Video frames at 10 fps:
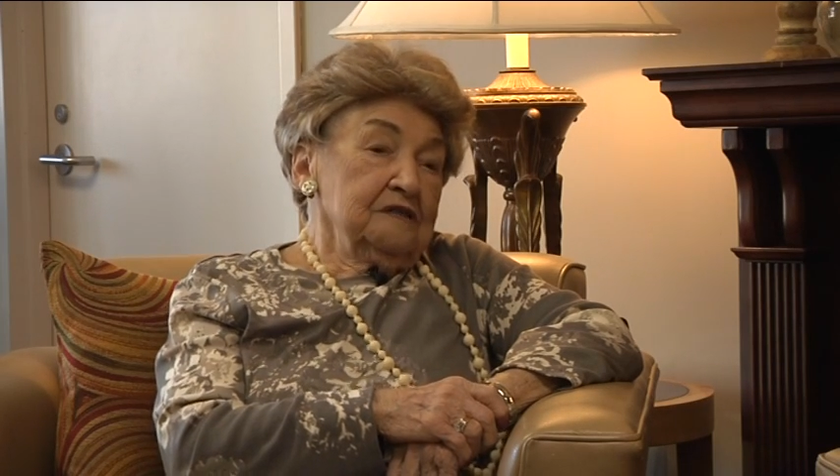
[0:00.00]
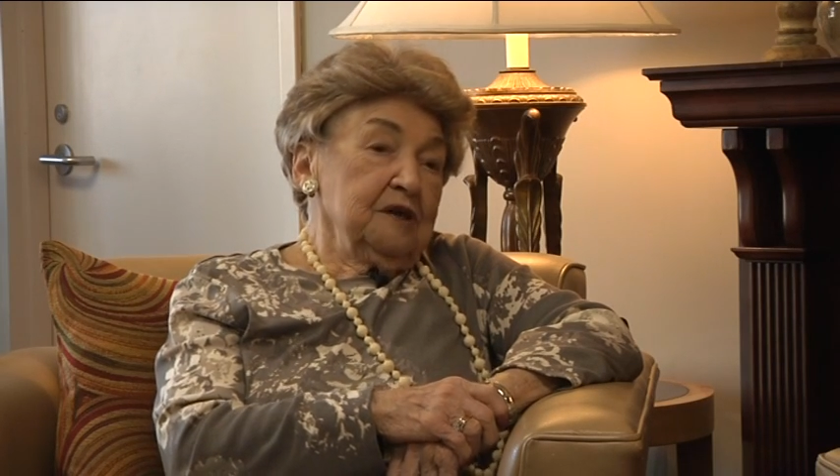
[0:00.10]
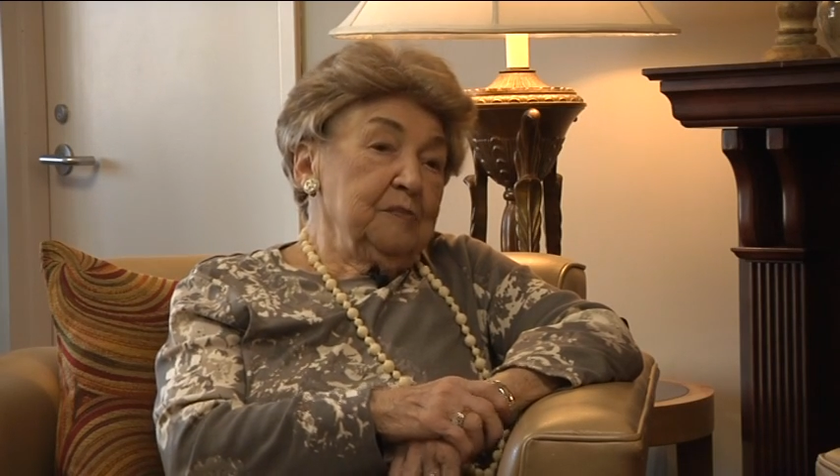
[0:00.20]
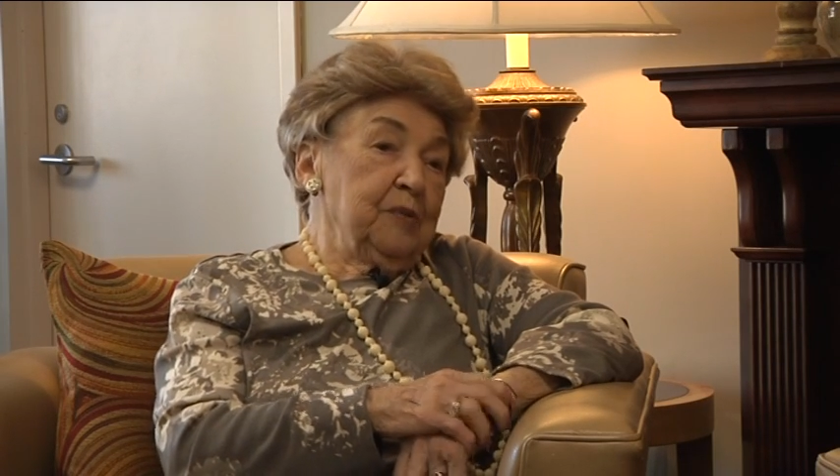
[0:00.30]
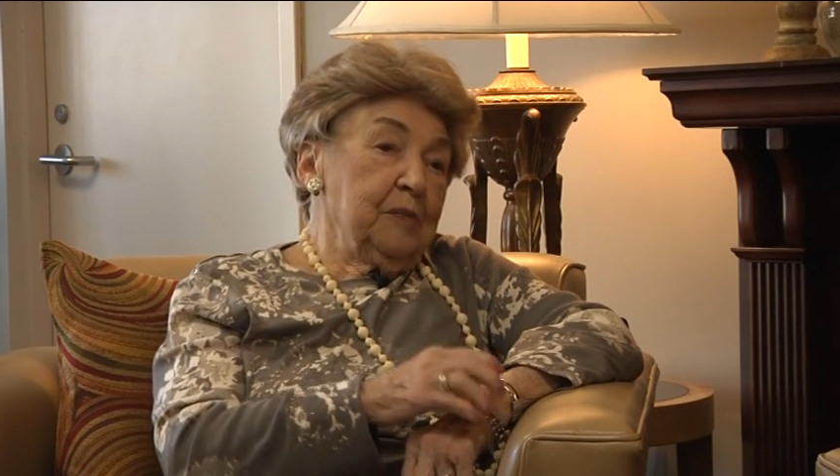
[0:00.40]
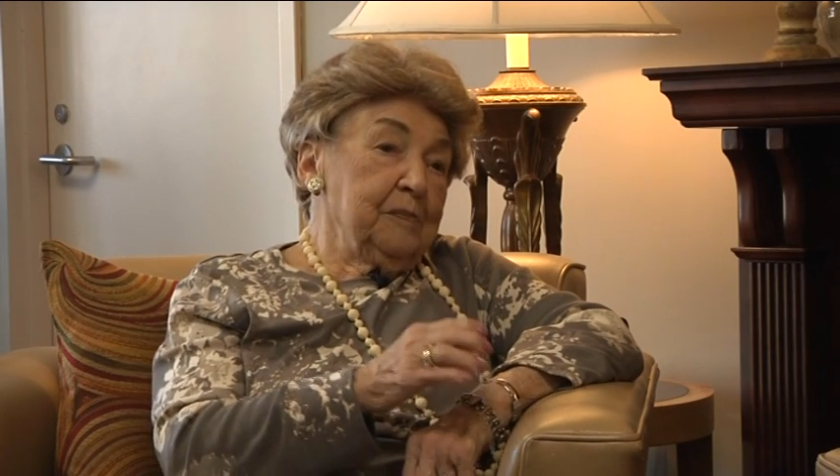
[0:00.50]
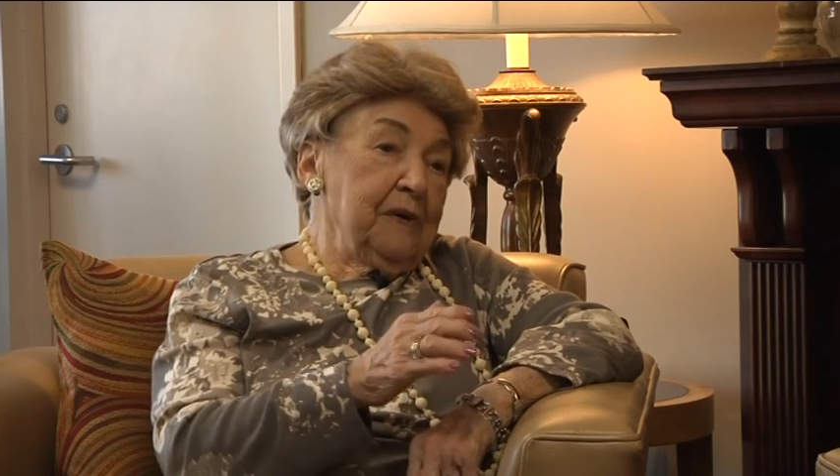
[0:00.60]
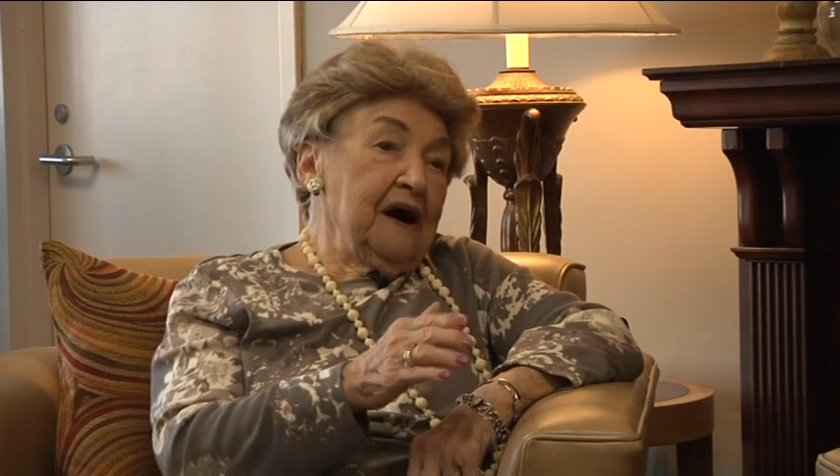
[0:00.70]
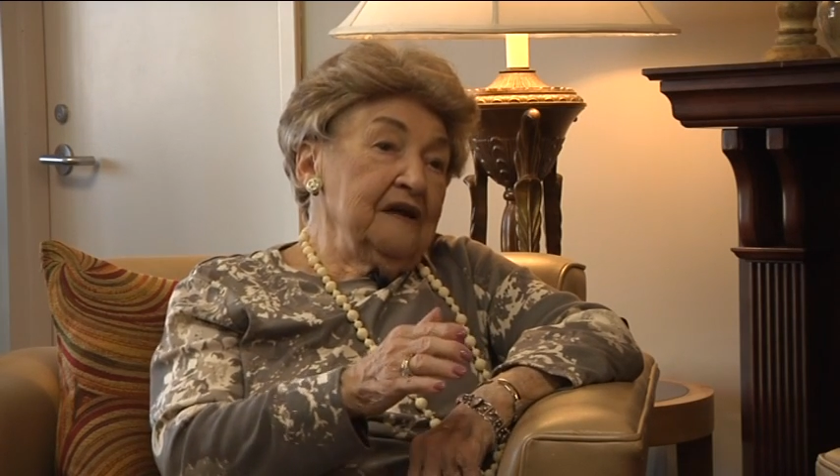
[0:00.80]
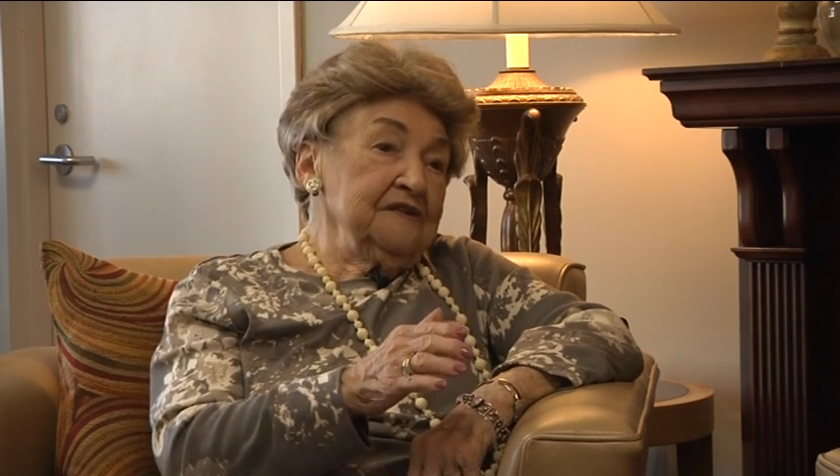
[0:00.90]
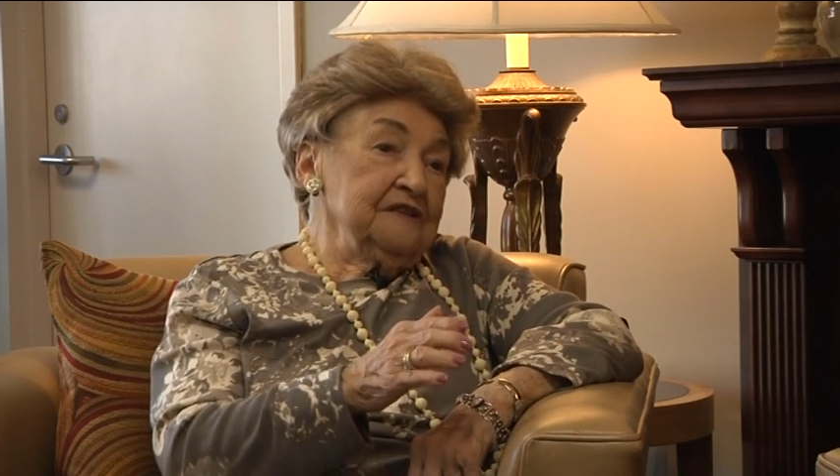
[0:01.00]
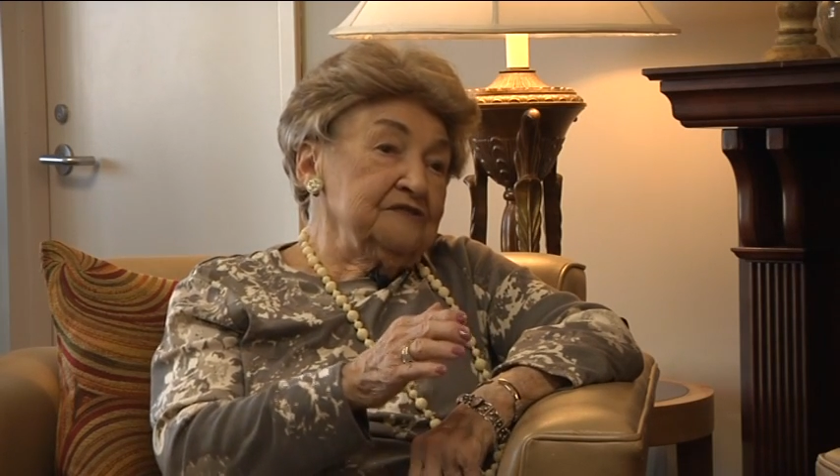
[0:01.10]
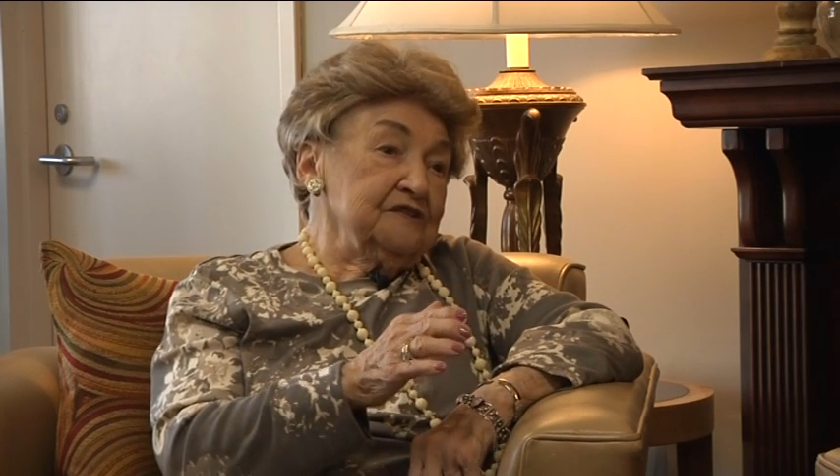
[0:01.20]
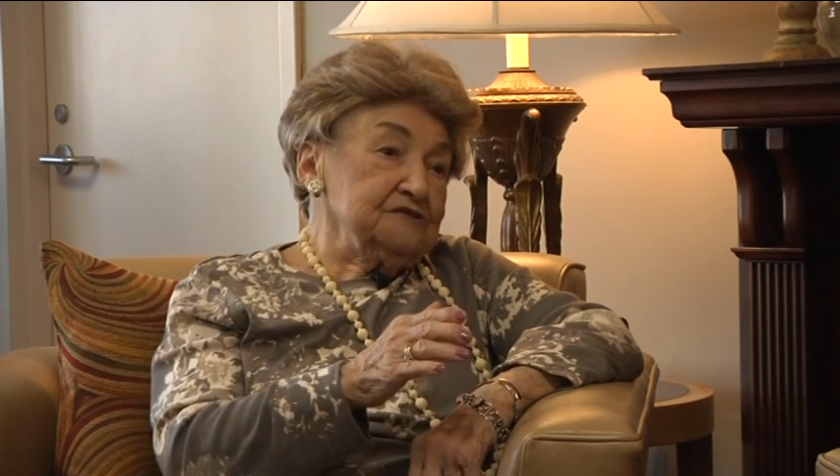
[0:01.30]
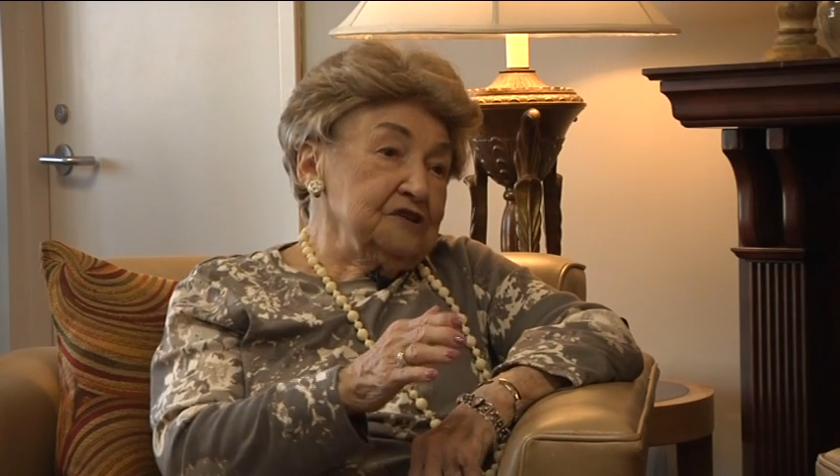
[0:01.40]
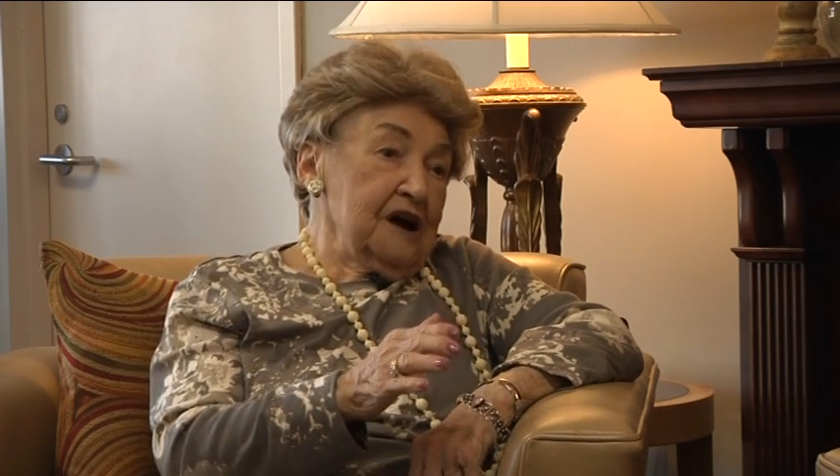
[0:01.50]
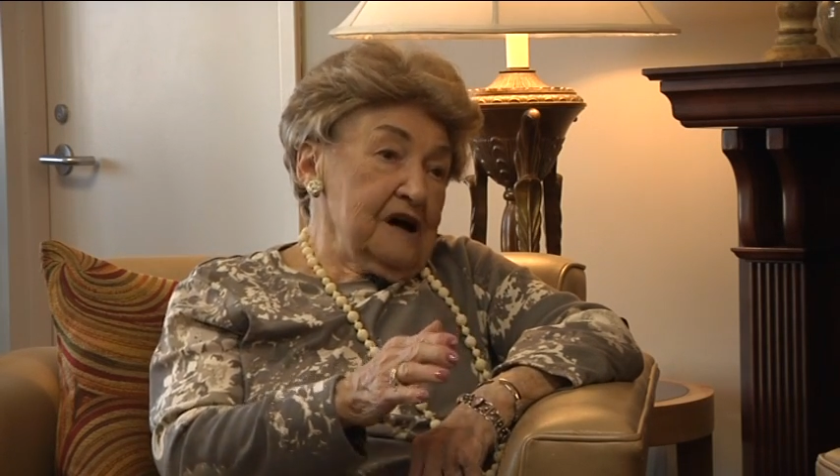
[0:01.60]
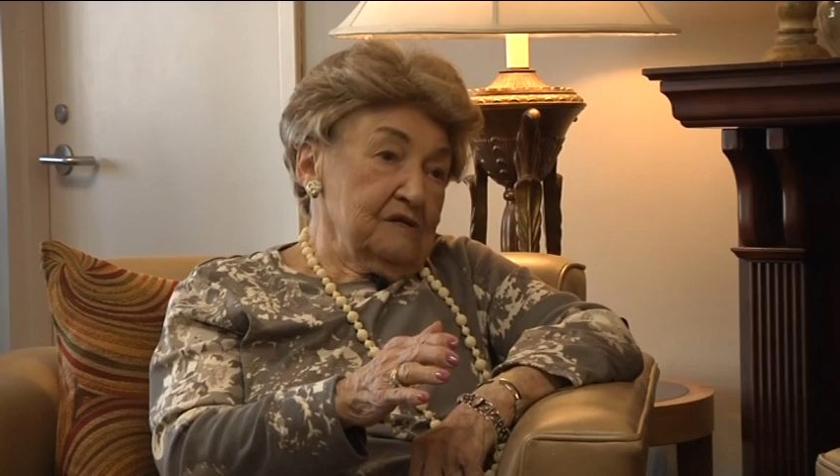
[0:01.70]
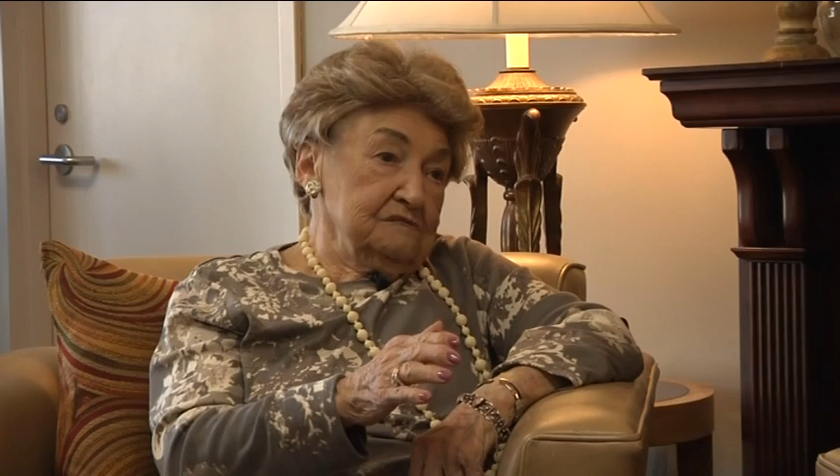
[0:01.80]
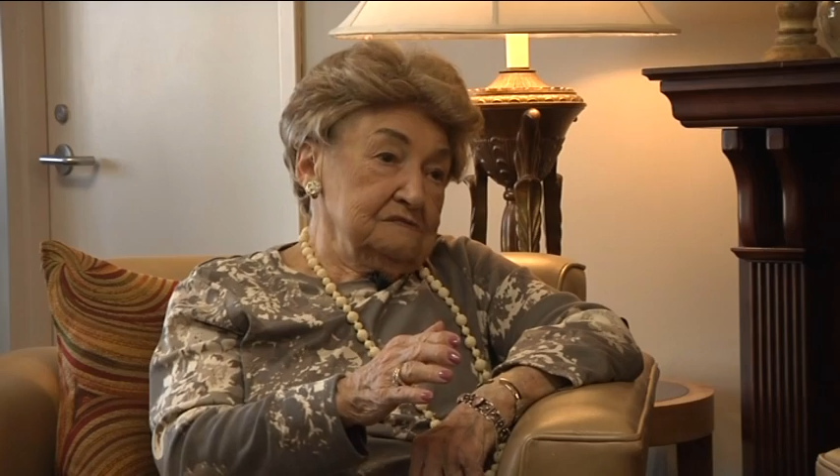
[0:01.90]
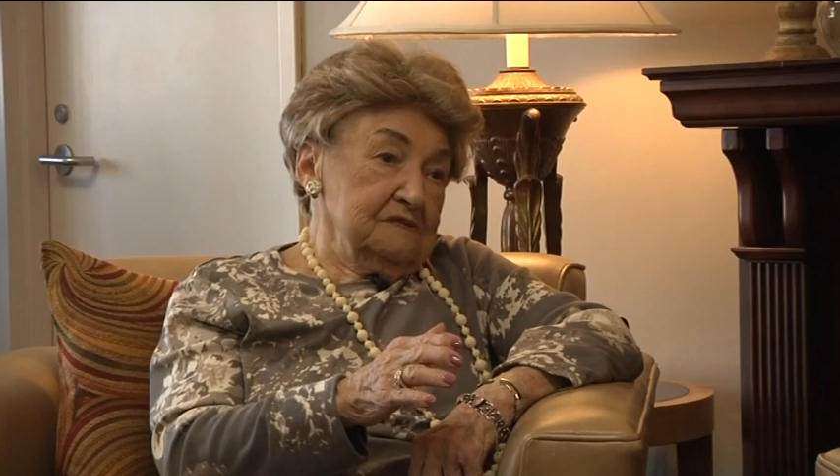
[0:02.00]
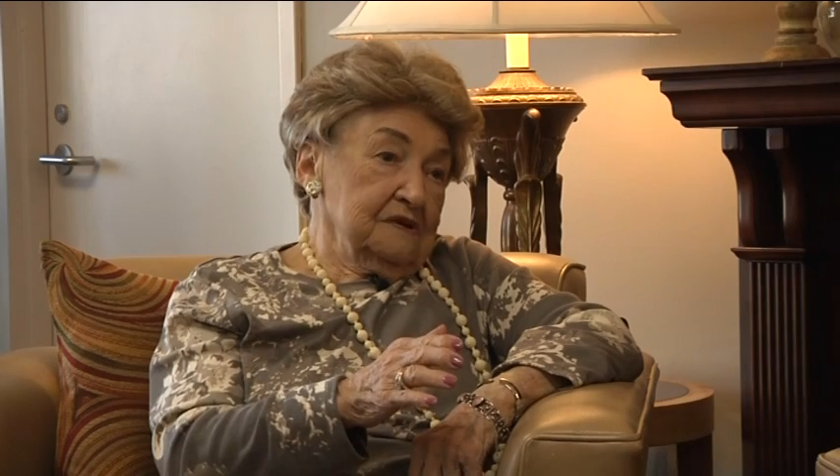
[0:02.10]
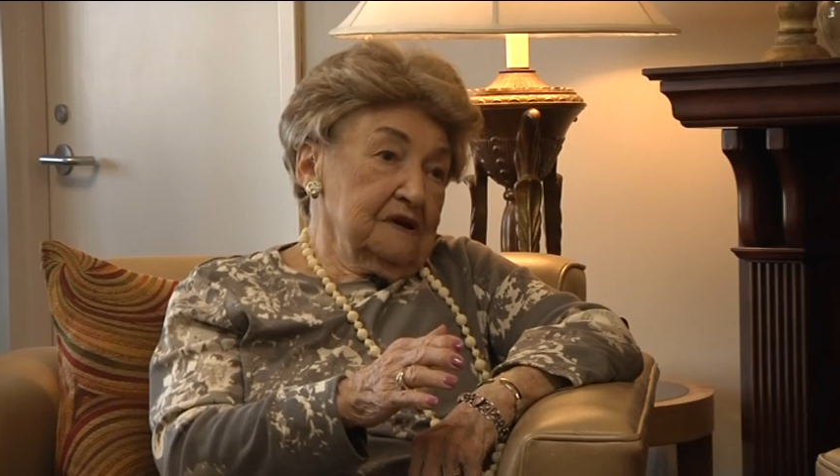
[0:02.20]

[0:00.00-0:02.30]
they bombarded the town.